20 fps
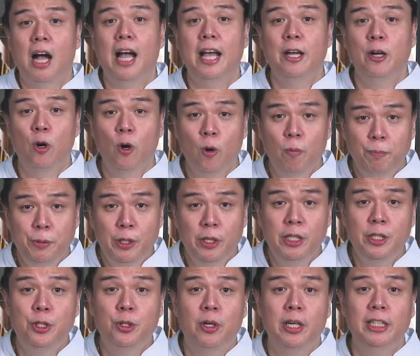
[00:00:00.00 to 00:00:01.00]
I hope you
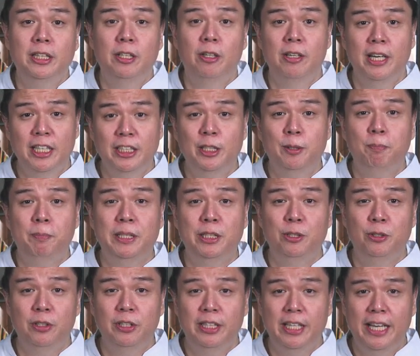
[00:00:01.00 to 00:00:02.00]
enjoyed the recipes
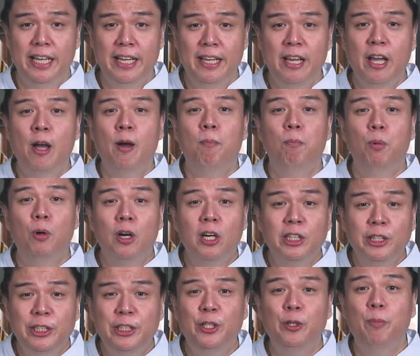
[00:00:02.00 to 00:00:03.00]
today,
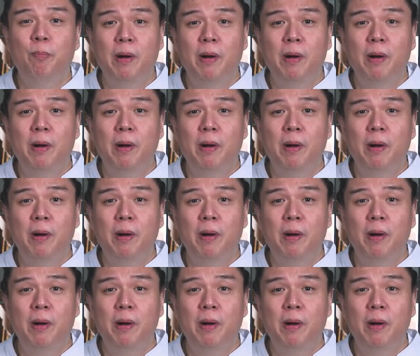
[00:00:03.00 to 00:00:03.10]
brought to you